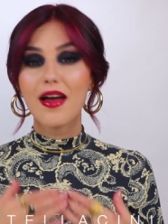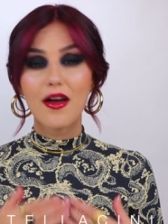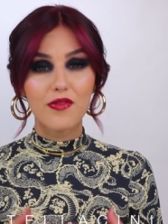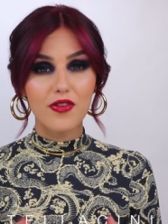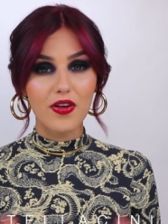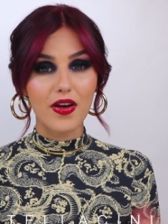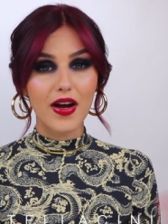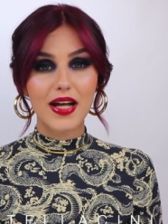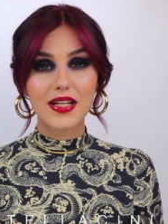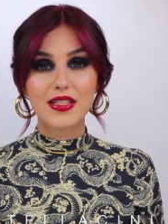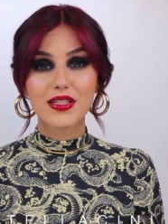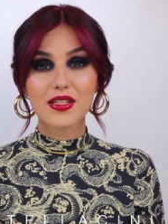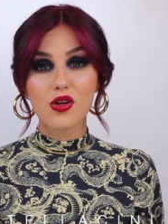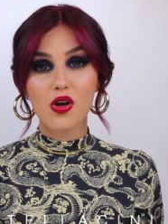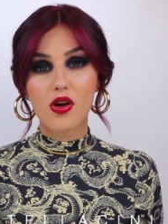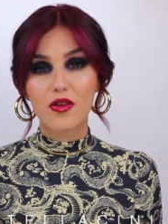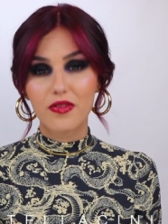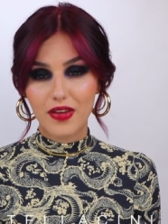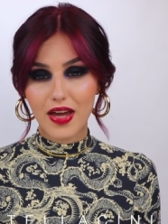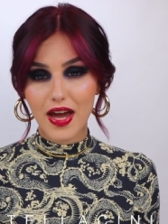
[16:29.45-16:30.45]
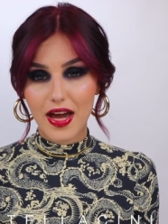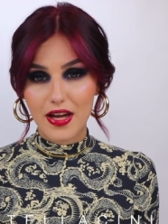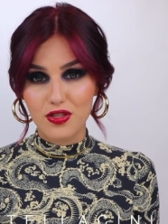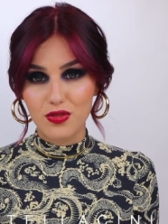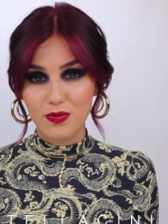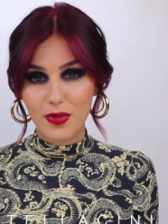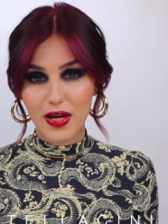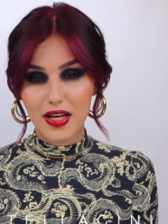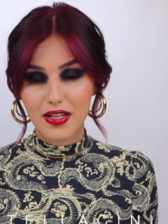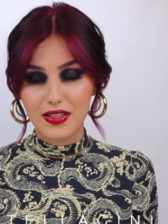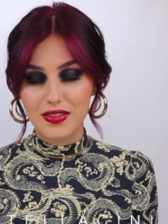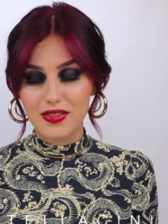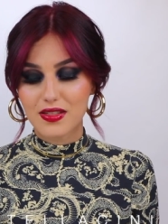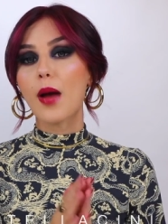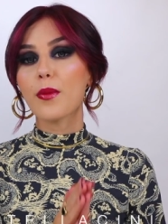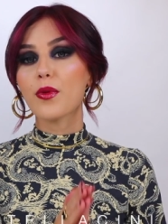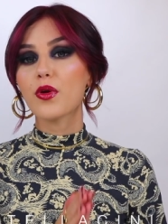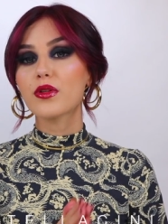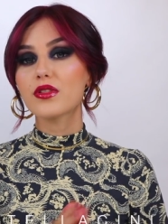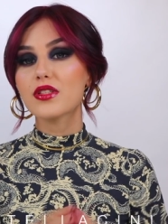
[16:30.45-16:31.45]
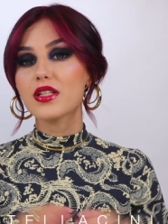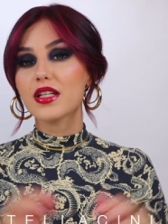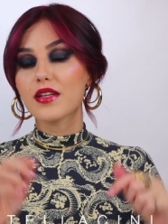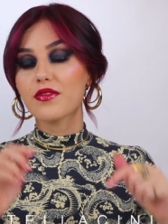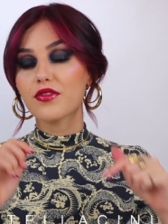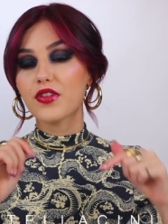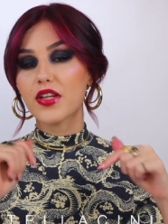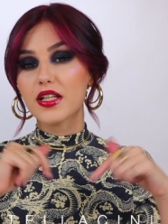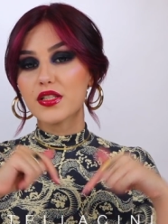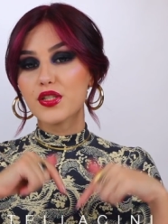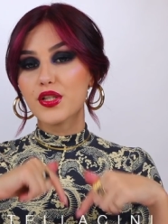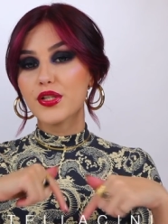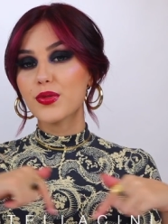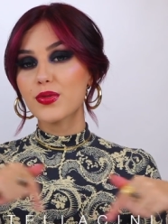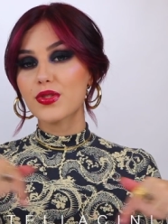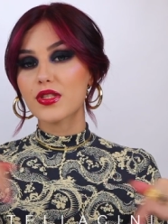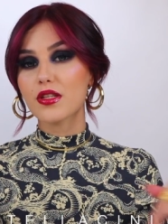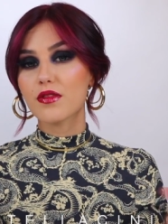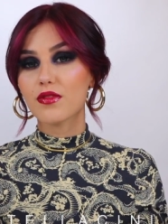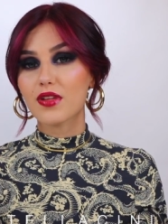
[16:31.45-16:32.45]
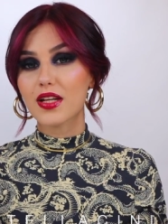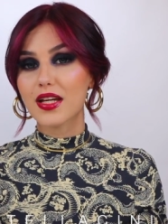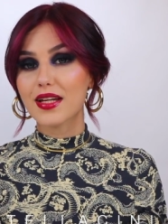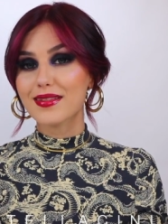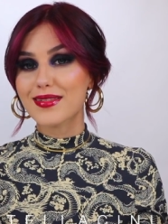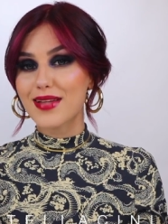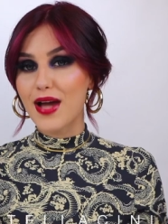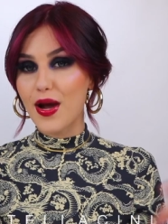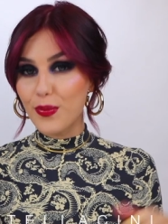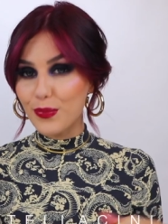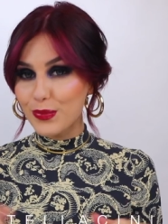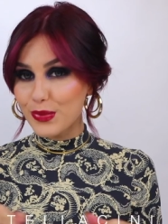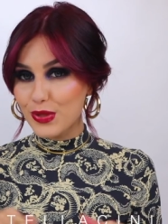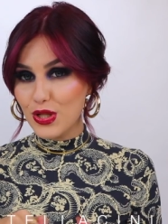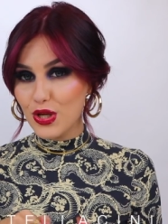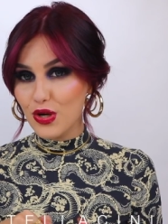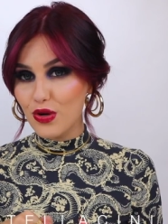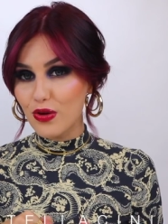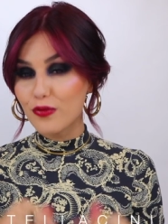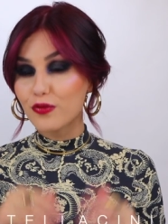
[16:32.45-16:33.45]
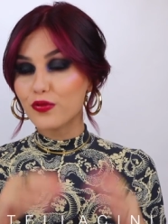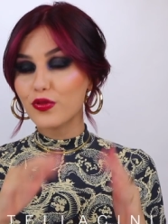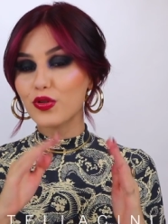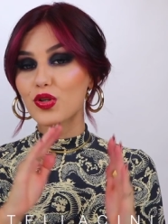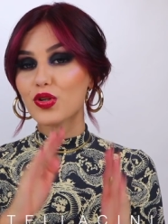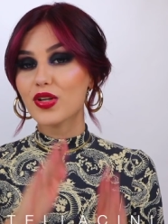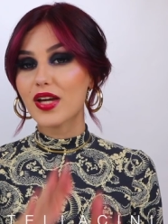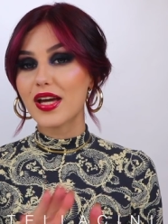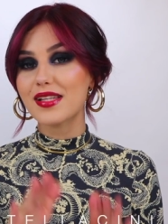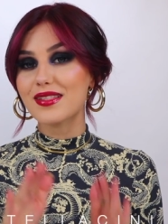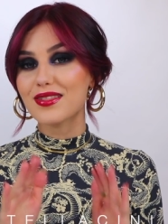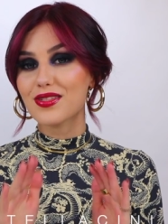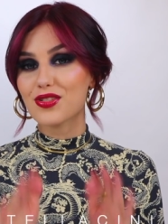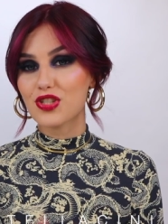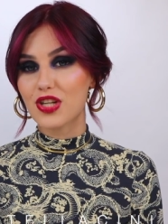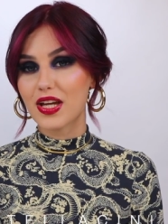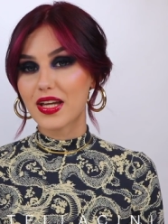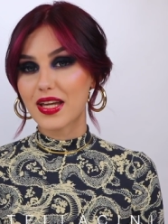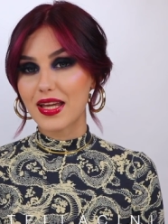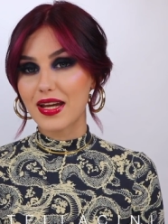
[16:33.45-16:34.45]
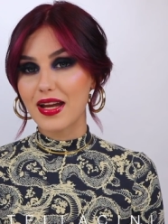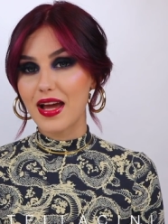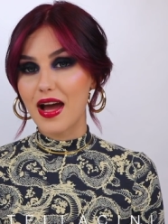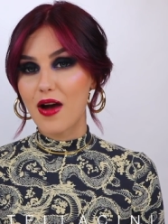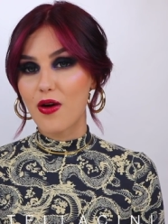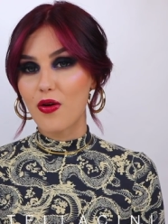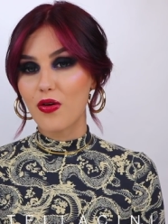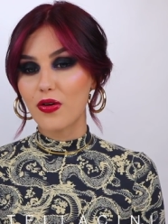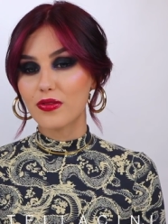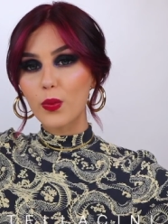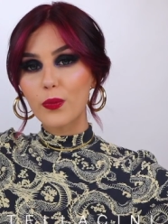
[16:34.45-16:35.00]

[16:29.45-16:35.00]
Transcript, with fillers: a variety of cashbacks i'm going to leave the exclusive link down below for you guys to check it out